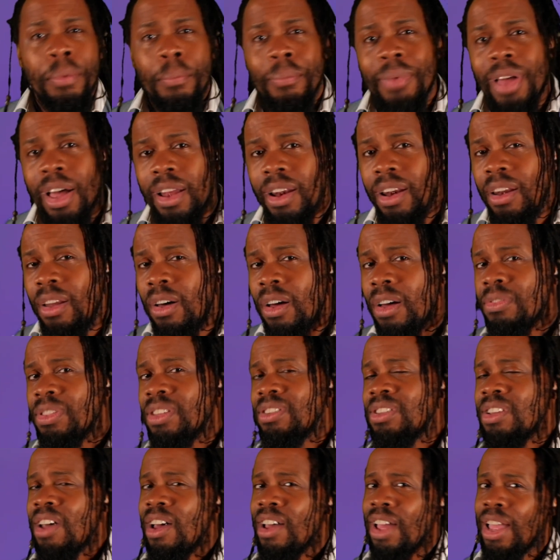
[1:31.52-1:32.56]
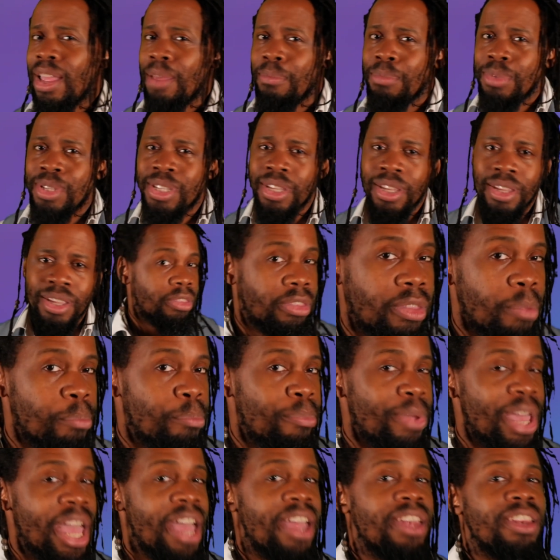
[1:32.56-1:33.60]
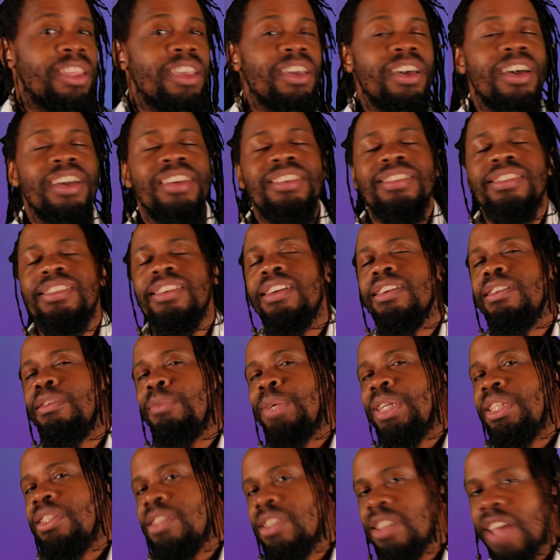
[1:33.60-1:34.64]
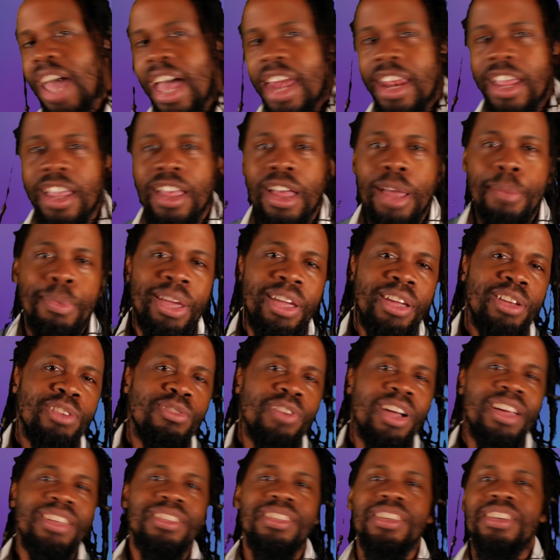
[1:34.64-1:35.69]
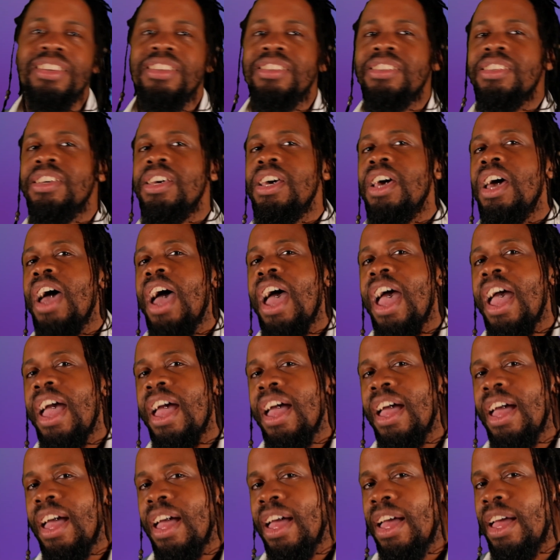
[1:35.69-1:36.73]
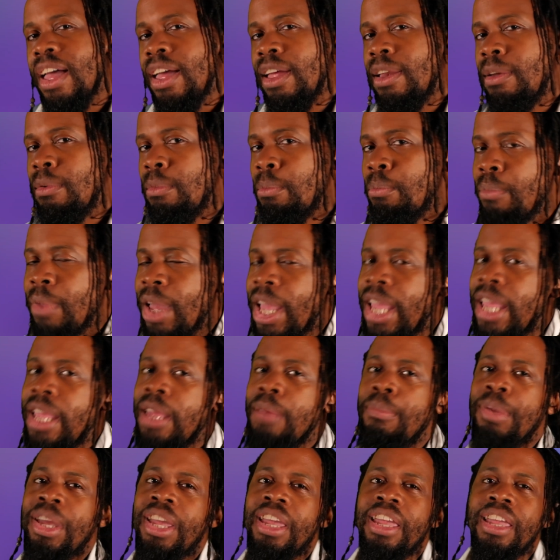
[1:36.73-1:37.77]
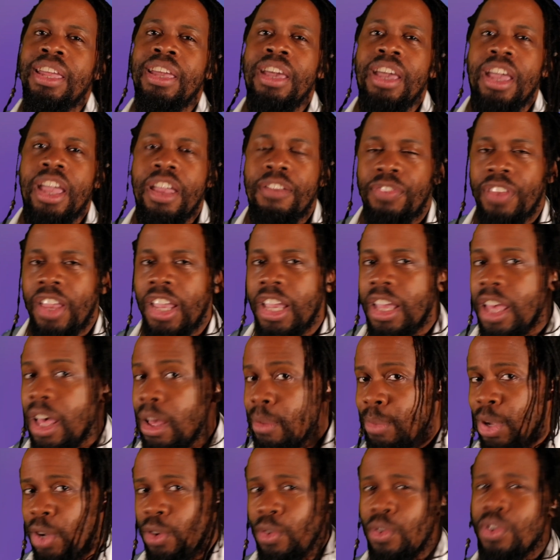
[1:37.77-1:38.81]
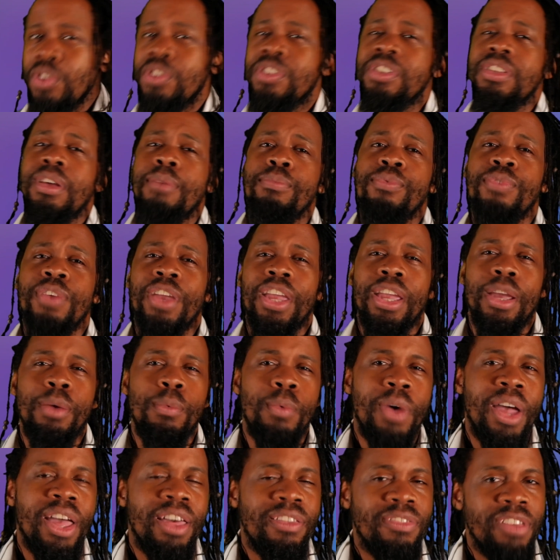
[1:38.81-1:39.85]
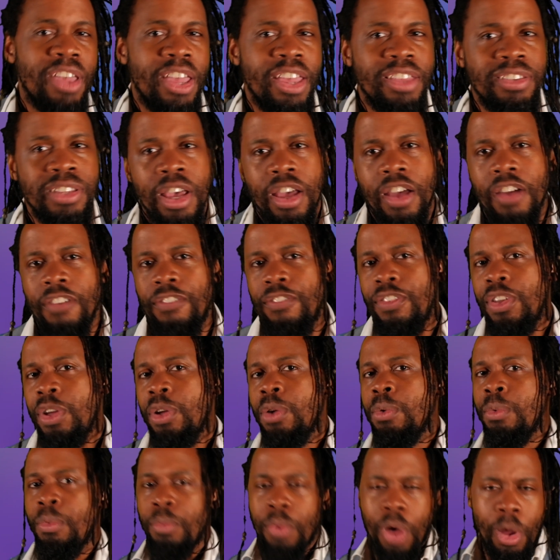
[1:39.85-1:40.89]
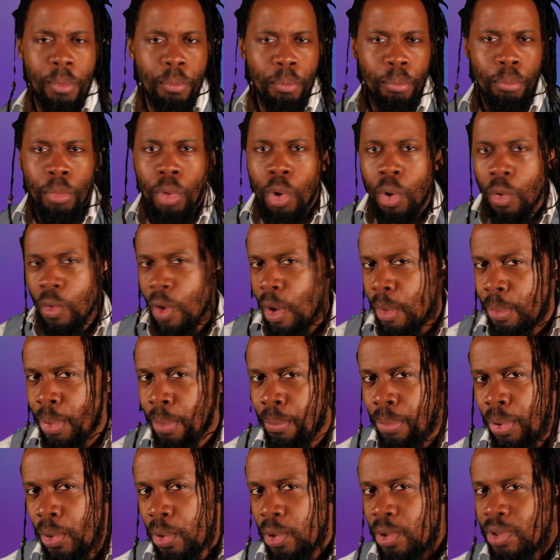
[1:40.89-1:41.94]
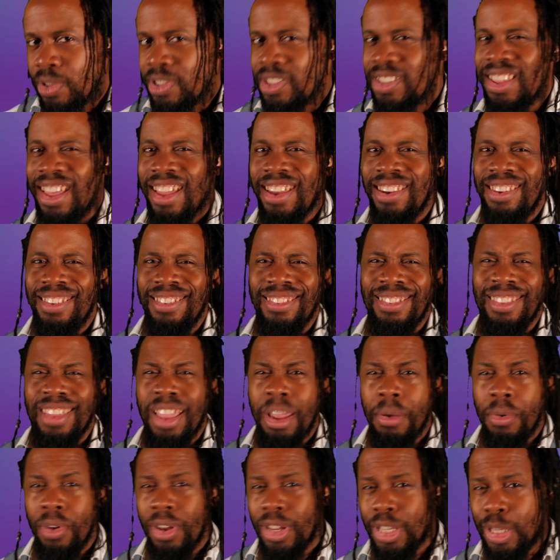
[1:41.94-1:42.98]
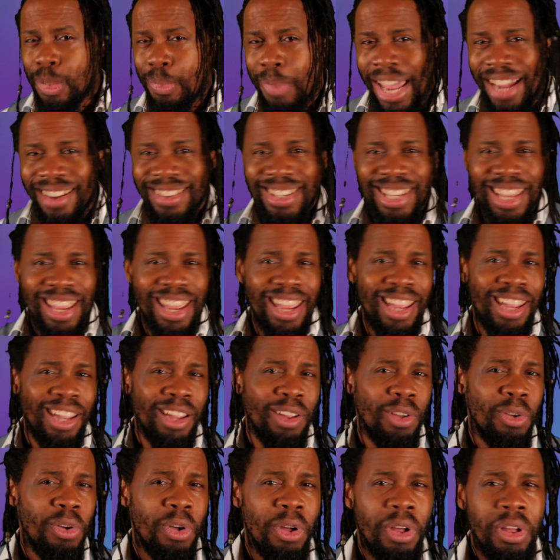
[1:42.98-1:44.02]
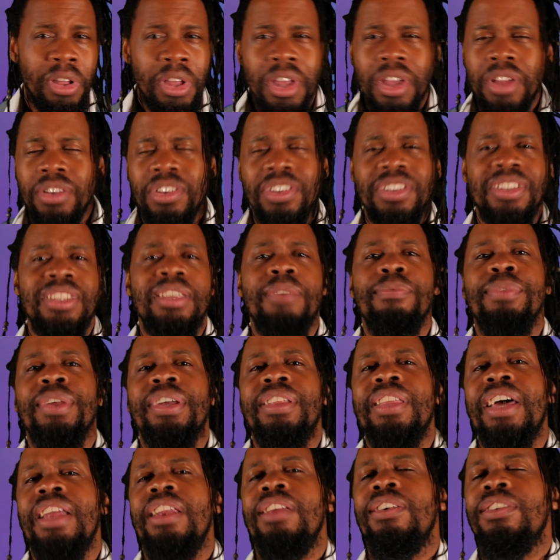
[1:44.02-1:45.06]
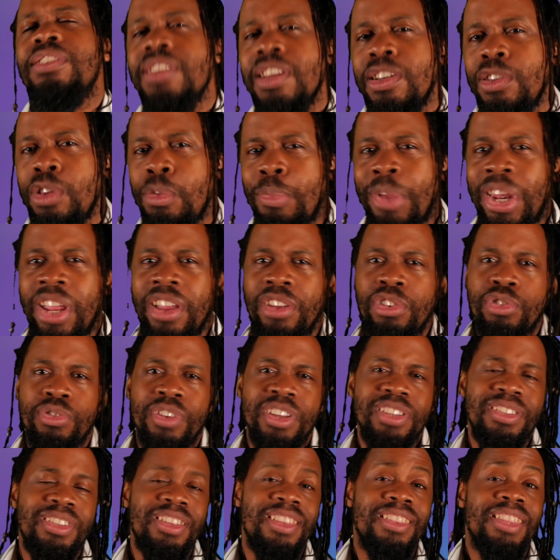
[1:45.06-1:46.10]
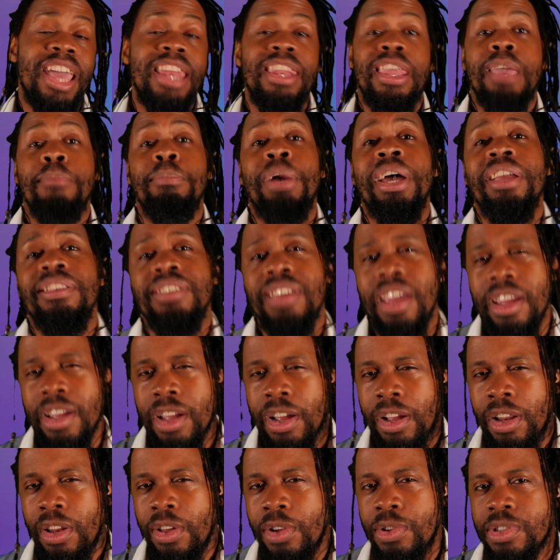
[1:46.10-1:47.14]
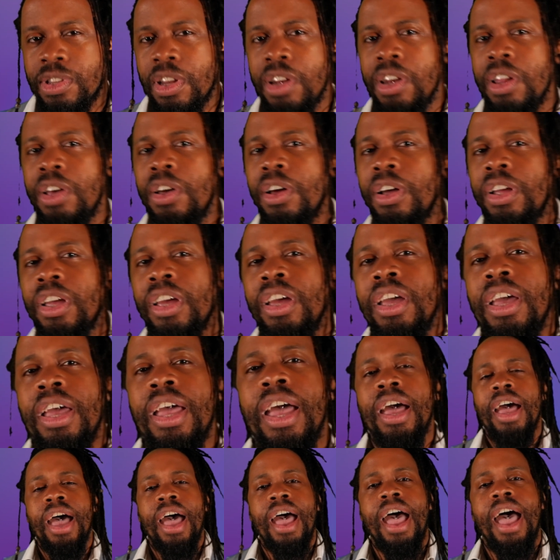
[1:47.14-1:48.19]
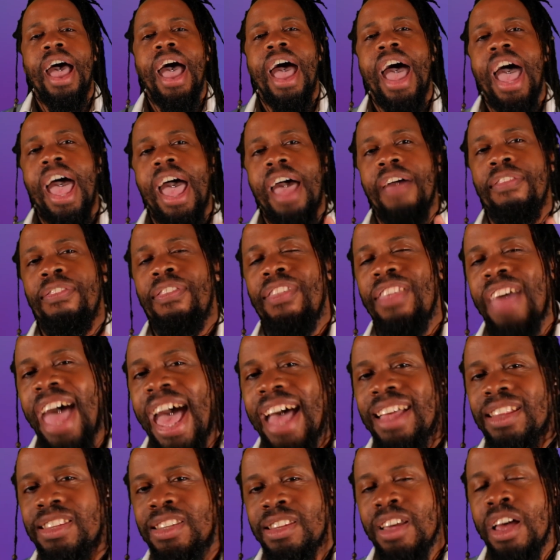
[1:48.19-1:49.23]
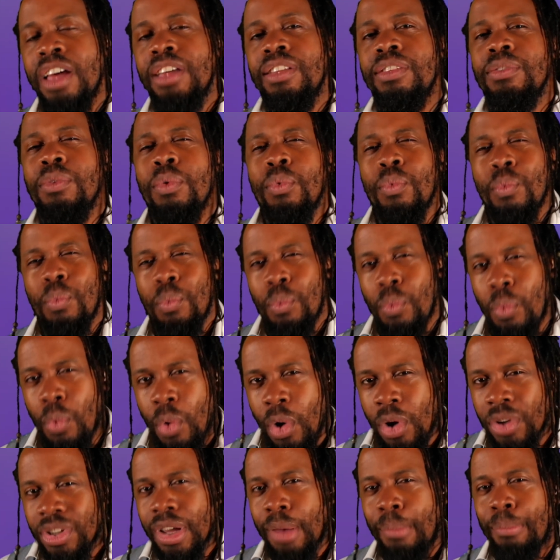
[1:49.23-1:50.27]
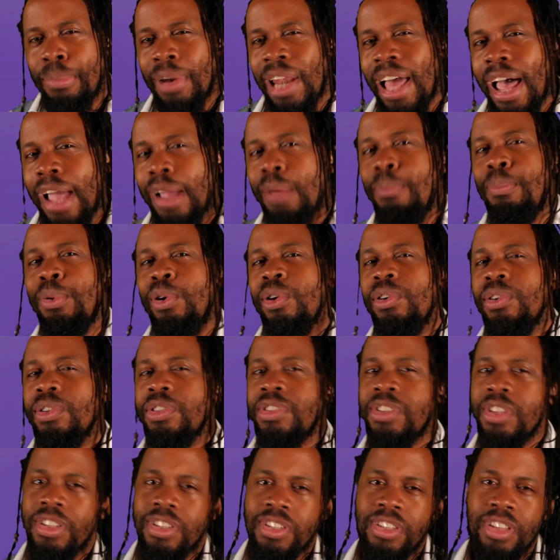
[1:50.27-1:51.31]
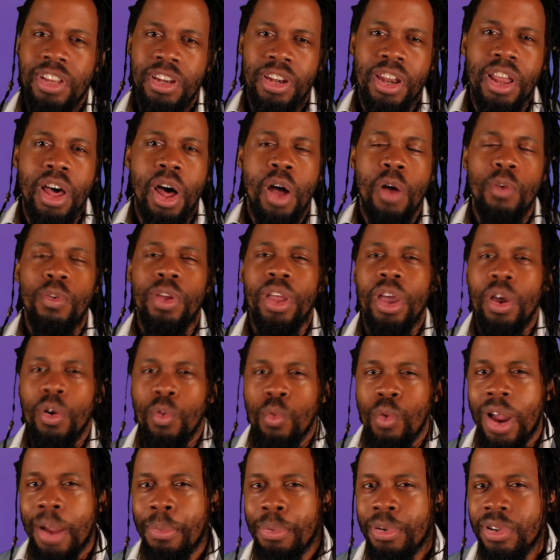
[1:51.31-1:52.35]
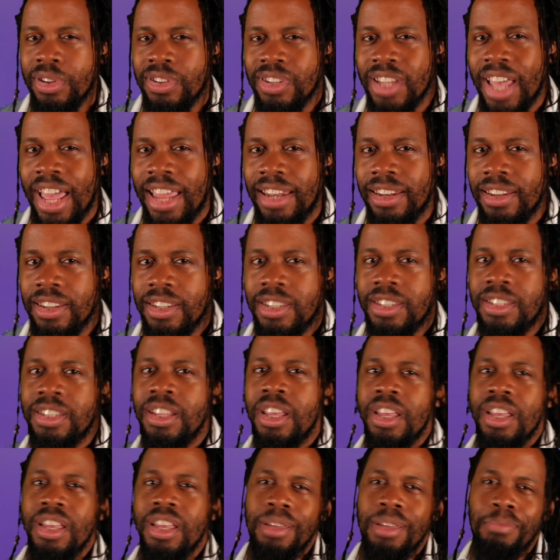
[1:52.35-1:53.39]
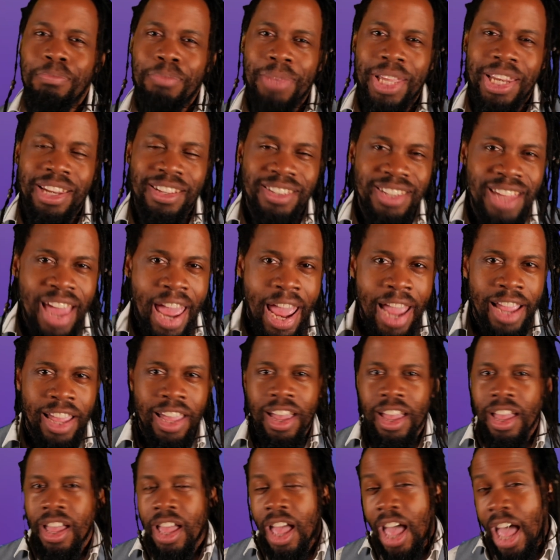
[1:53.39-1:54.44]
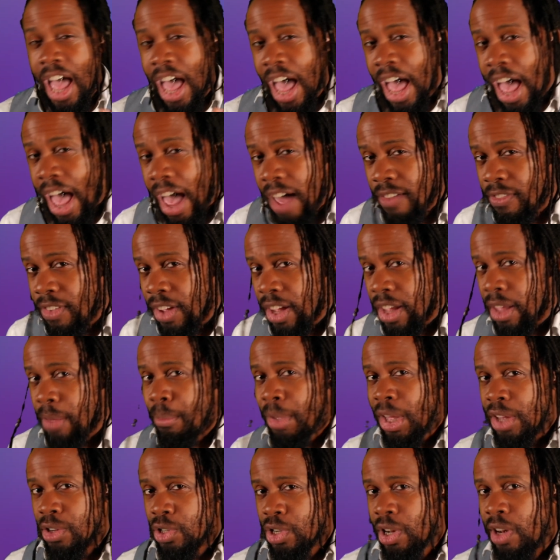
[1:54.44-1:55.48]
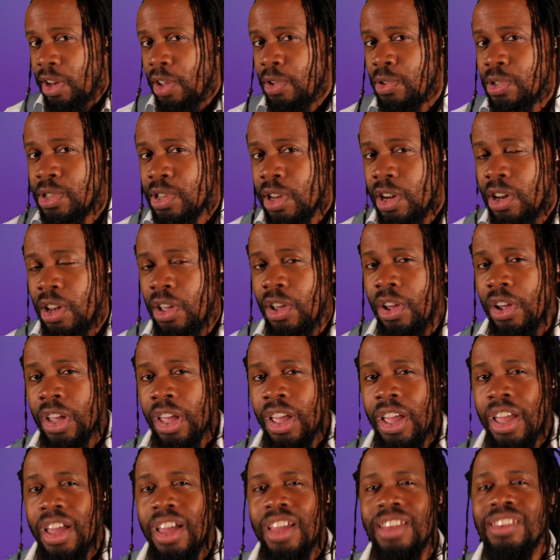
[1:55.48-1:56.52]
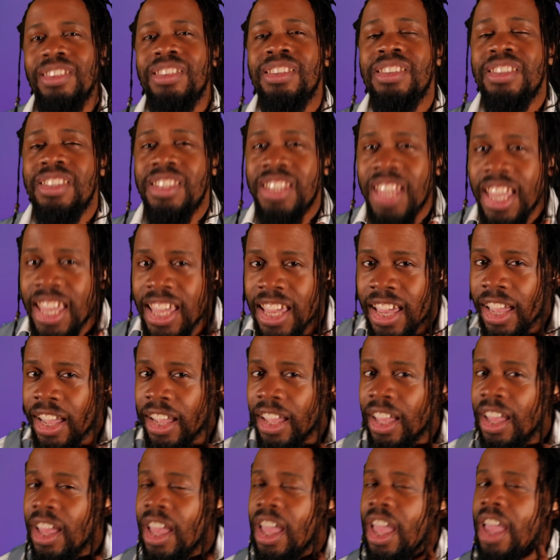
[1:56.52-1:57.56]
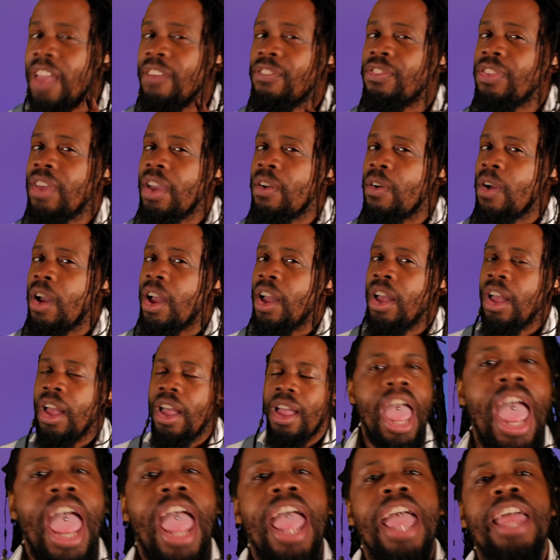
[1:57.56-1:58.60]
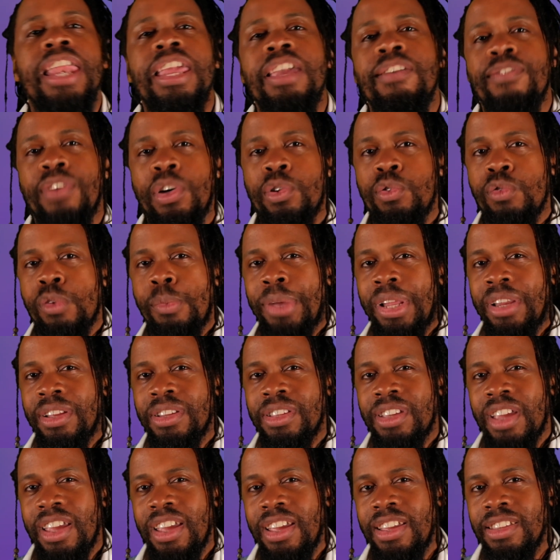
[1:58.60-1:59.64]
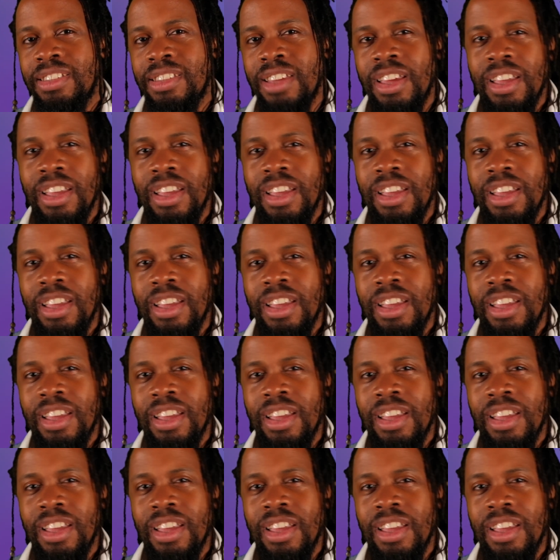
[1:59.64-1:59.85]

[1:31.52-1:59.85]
a lot of the times the bad guys, they're going to be scanning IP addresses, and maybe if they come across something where there's a few more open ports than they were expecting, or just something that looks a little bit interesting, then they might take a closer look. And that's what a black box scenario represents. An attacker having a much closer look and seeing if there are any vulnerabilities